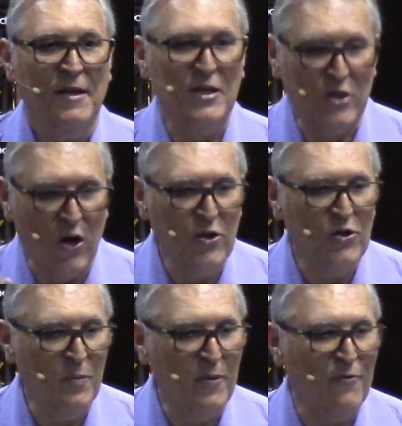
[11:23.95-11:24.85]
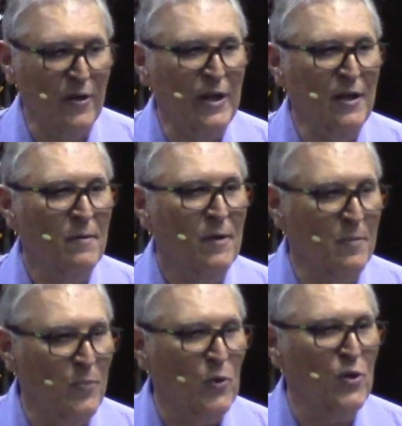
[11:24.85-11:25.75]
is going to be very
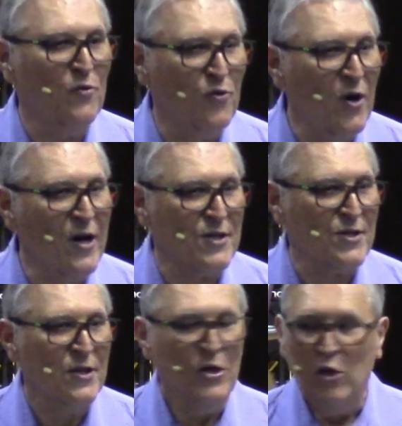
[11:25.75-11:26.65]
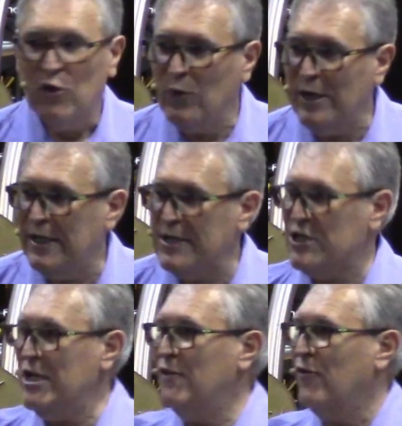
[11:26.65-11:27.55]
important for us to
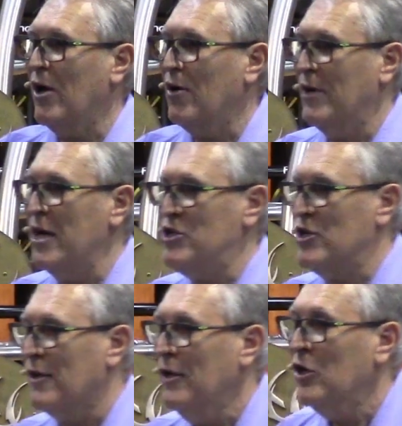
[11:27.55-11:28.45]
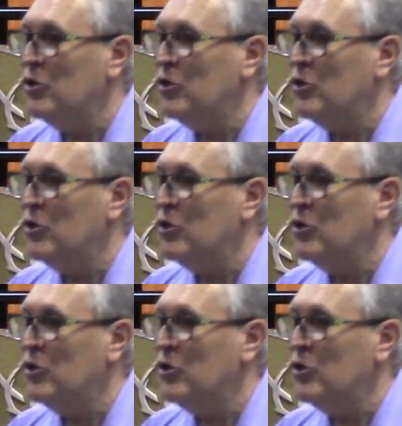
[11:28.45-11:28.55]
intercede for our nation,